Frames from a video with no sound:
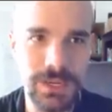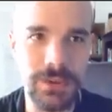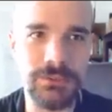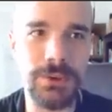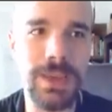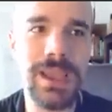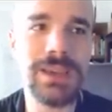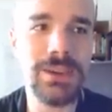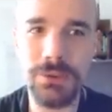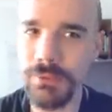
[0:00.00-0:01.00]
Now, if you
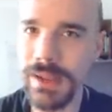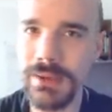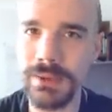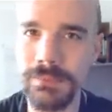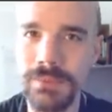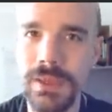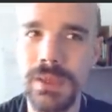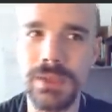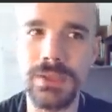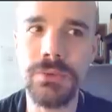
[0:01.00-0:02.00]
echo random,
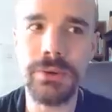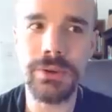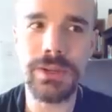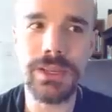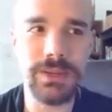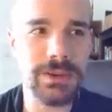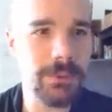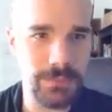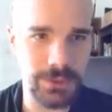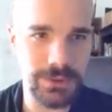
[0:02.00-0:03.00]
you are going to get a
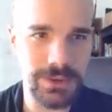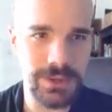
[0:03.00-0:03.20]
number,